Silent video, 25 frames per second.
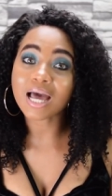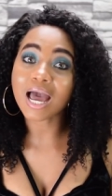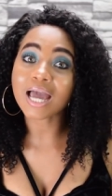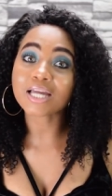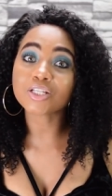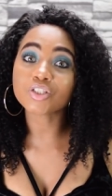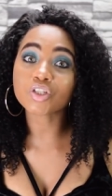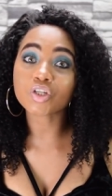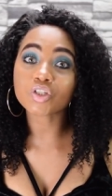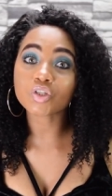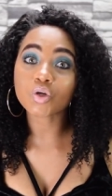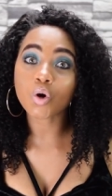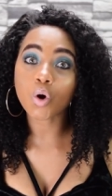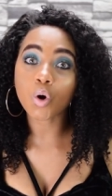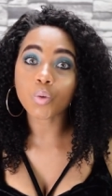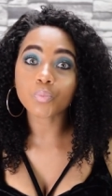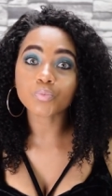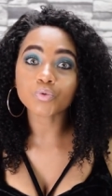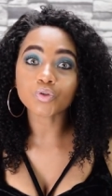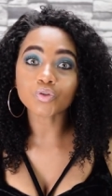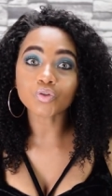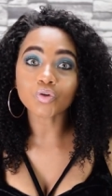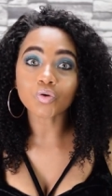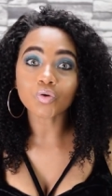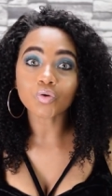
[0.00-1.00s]
I just
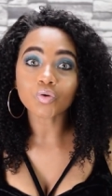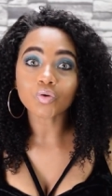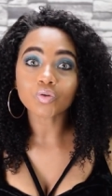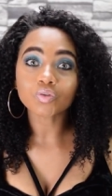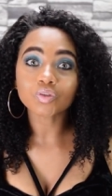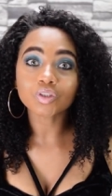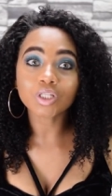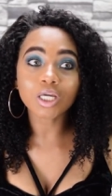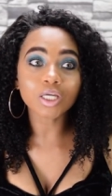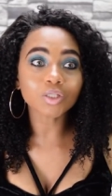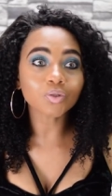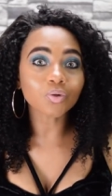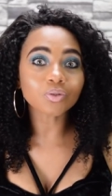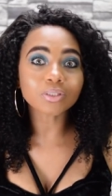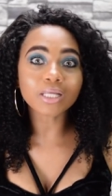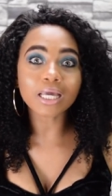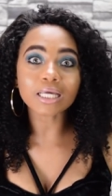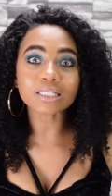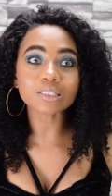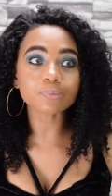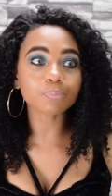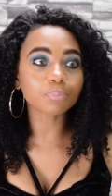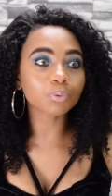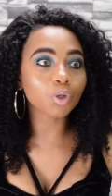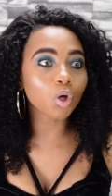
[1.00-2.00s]
hope, you know, they don't
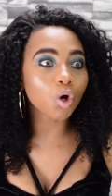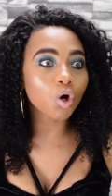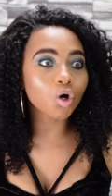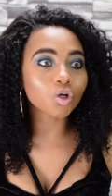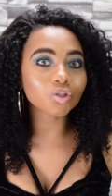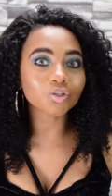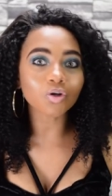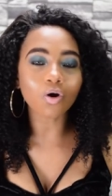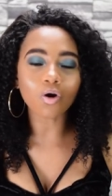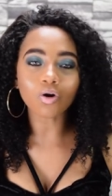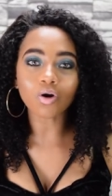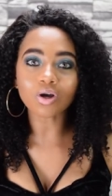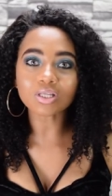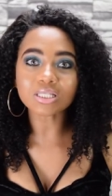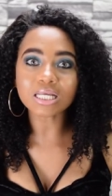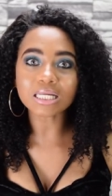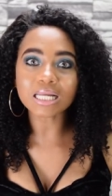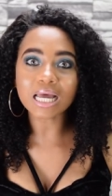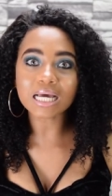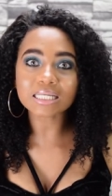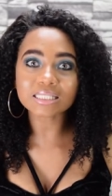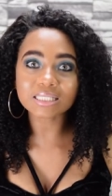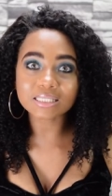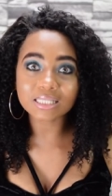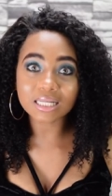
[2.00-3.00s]
explode or cause an
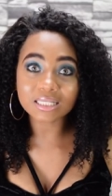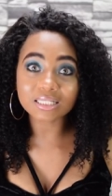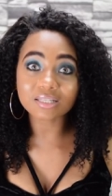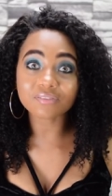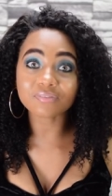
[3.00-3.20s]
accident.